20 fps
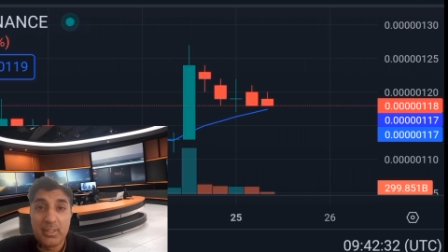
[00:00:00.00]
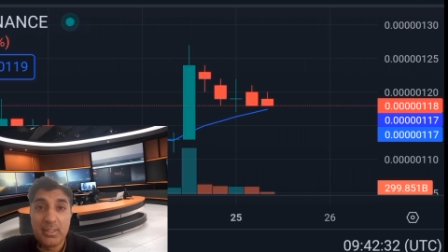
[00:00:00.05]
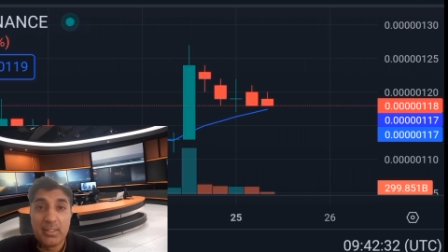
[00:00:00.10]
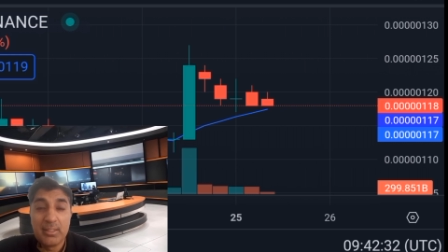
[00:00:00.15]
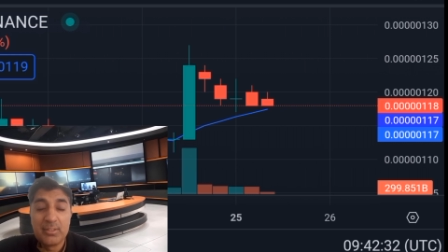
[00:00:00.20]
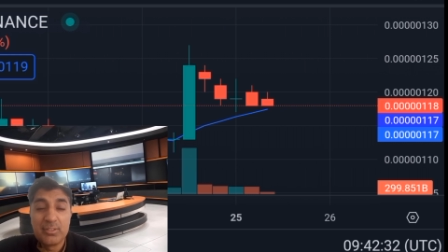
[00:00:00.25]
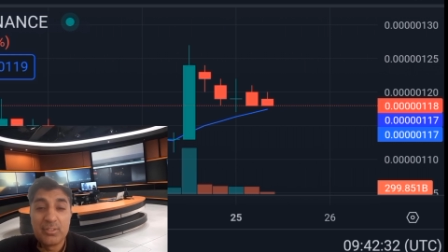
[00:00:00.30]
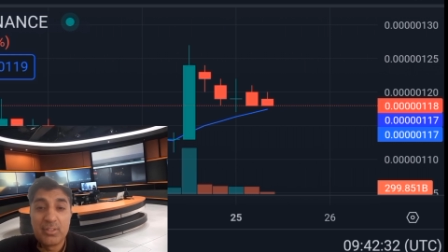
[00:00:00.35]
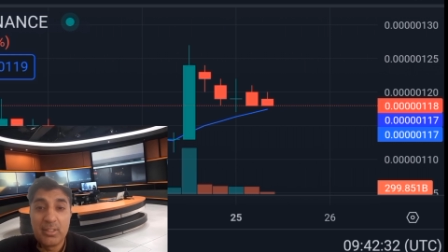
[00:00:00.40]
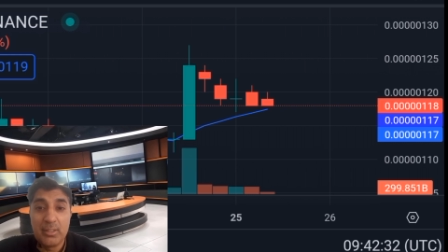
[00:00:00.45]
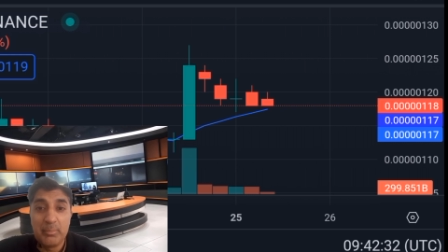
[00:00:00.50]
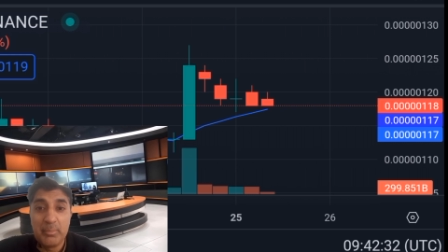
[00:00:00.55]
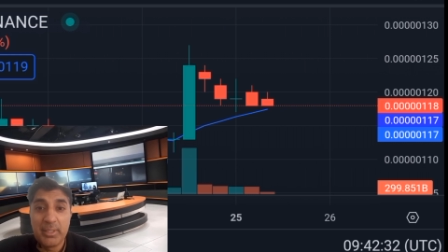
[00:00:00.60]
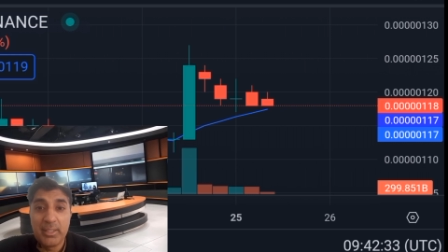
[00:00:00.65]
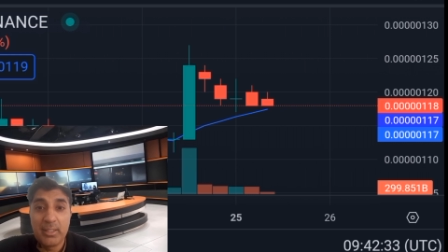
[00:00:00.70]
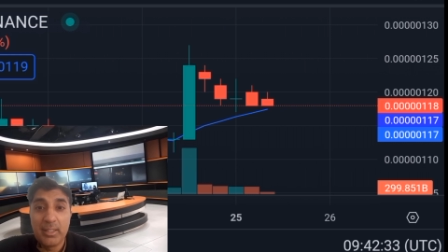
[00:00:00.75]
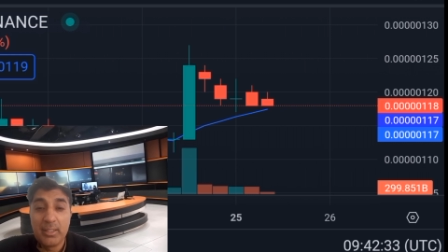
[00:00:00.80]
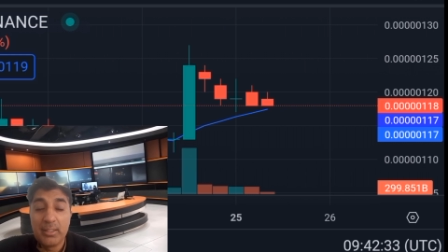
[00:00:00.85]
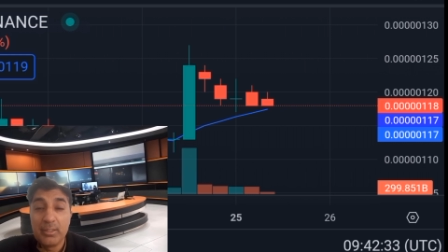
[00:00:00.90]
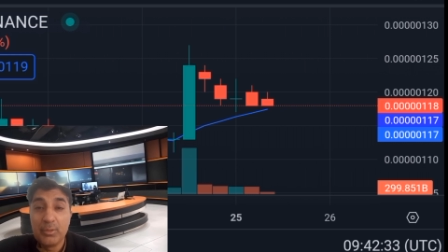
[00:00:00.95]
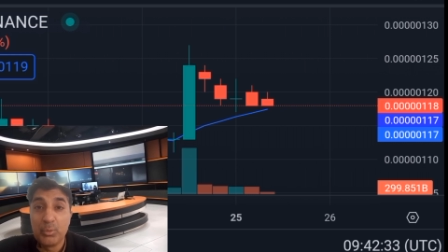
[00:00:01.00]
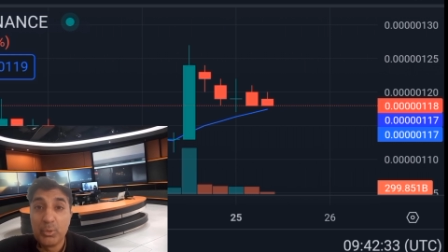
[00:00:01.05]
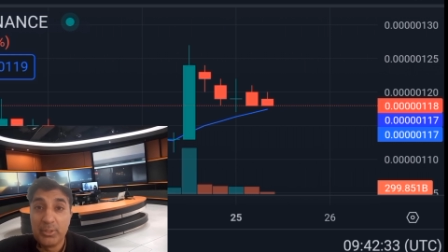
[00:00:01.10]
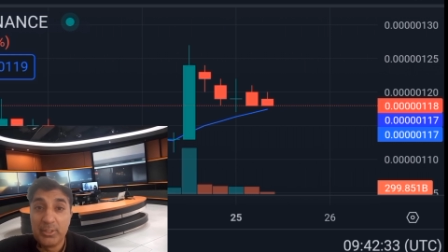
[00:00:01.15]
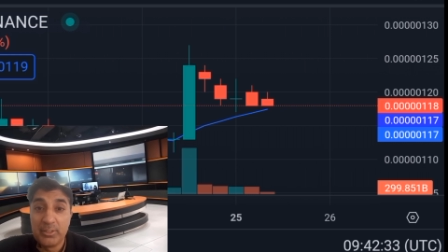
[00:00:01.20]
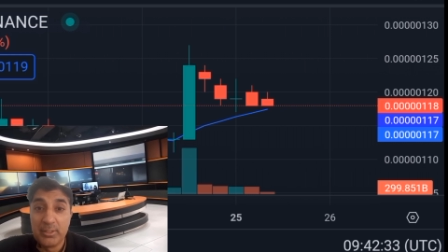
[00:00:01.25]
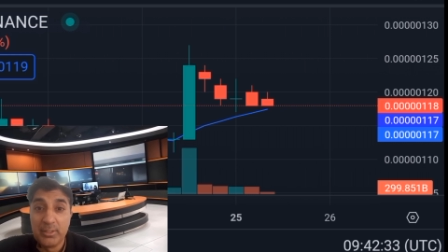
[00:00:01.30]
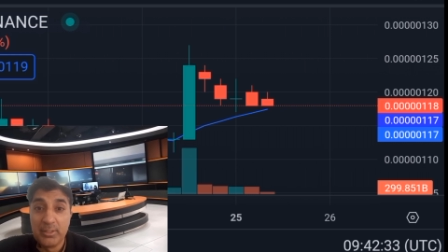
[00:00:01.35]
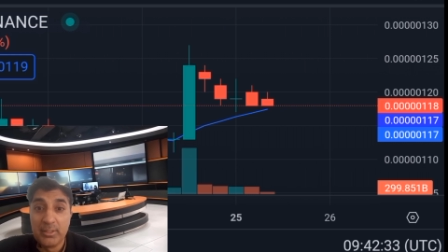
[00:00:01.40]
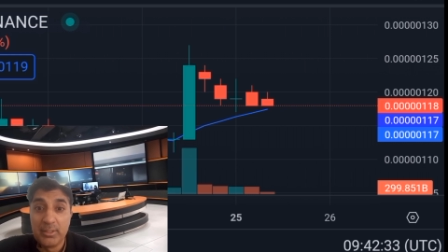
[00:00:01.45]
extremely high
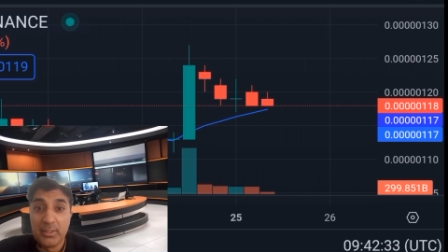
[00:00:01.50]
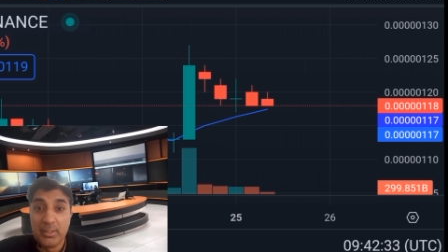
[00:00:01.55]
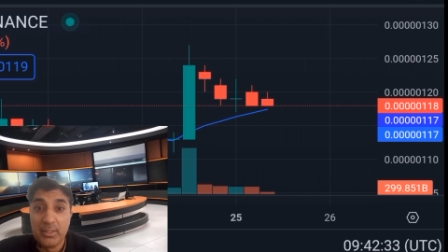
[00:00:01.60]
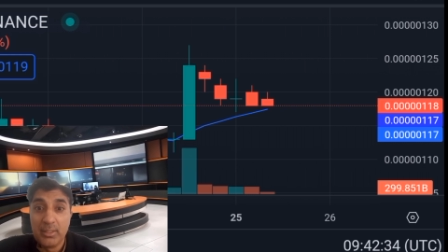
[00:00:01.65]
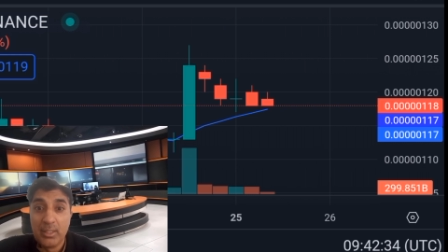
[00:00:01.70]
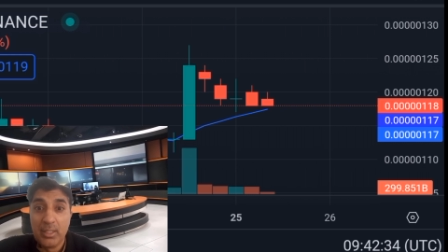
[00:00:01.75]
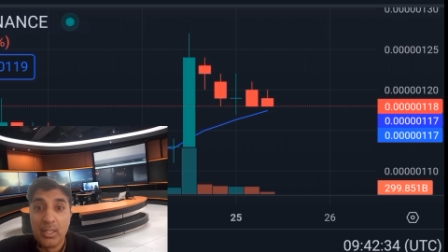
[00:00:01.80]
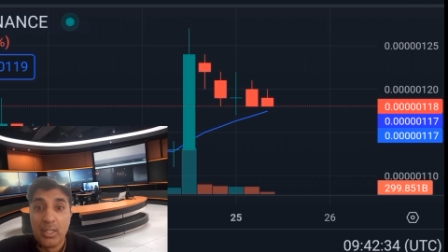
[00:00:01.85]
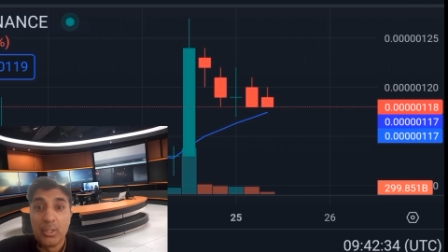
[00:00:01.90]
volatility.